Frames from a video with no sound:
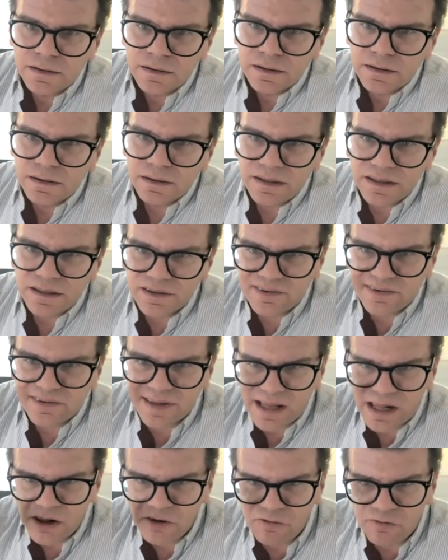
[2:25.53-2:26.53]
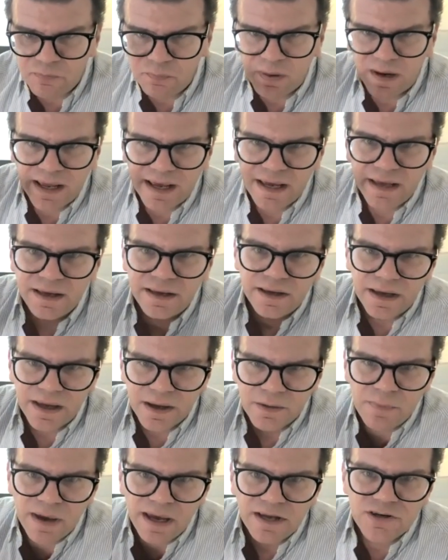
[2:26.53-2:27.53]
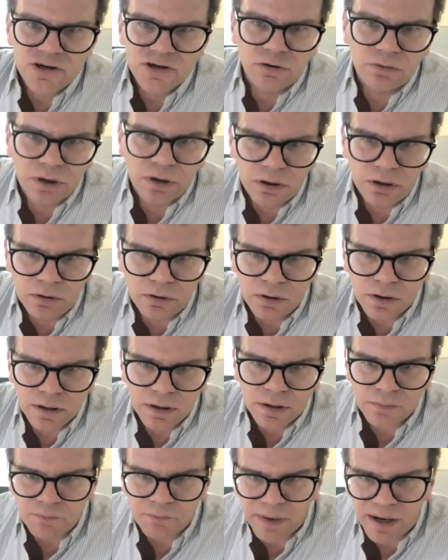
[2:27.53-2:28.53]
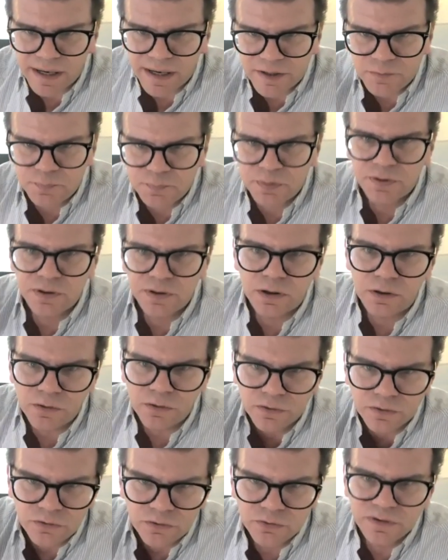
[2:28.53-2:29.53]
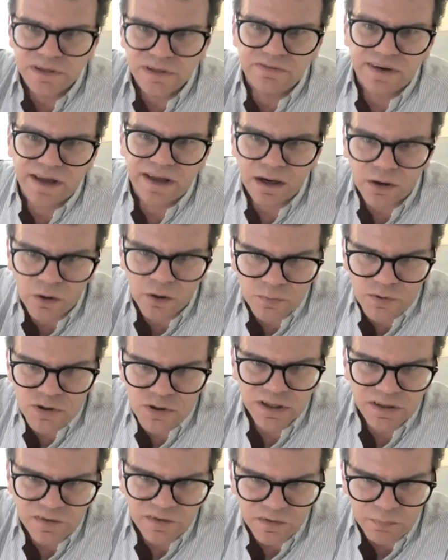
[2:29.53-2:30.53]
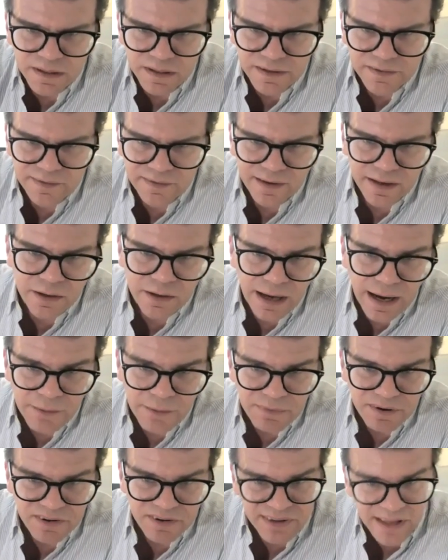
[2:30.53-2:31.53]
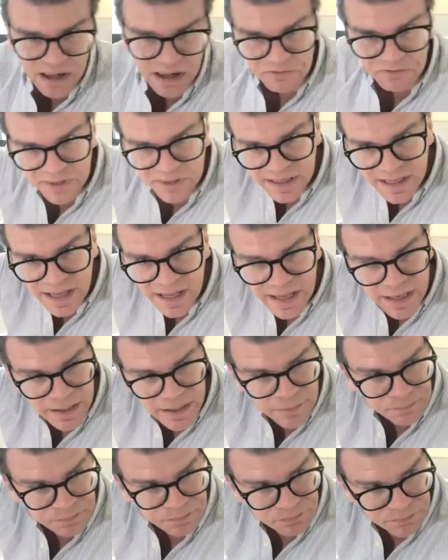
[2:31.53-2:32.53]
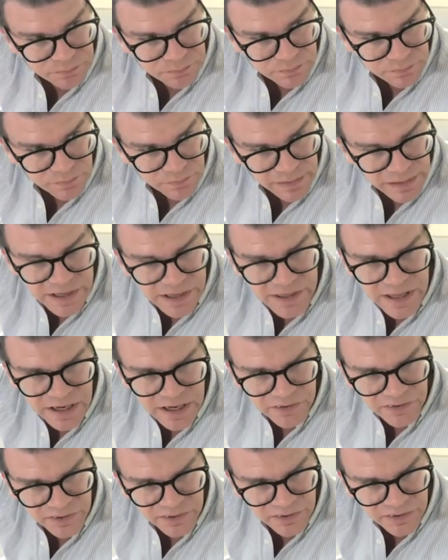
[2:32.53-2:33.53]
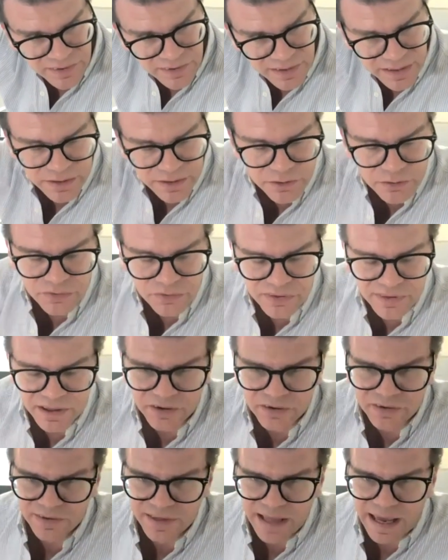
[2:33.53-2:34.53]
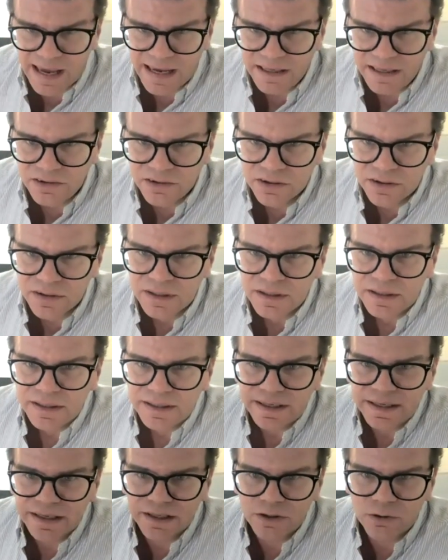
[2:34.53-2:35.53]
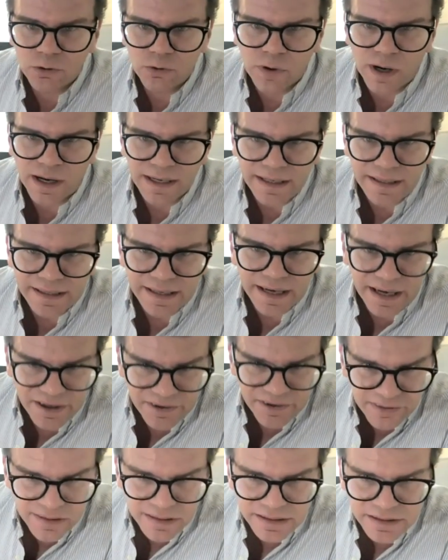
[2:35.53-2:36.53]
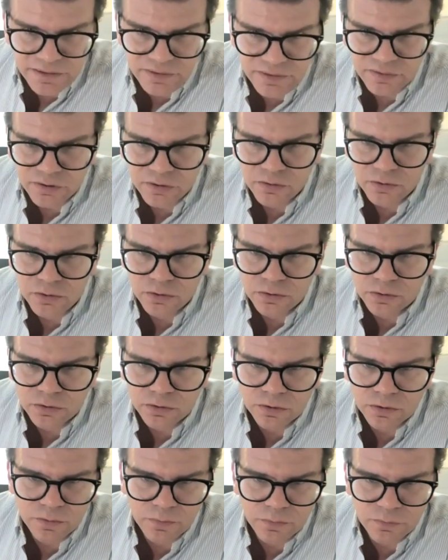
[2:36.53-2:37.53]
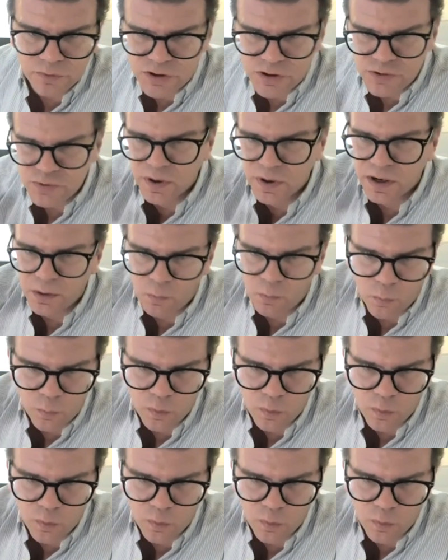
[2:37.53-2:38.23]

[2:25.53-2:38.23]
itself play a major role might prone to develop shin splints. And I myself did an analysis in 2008 in running athletes which were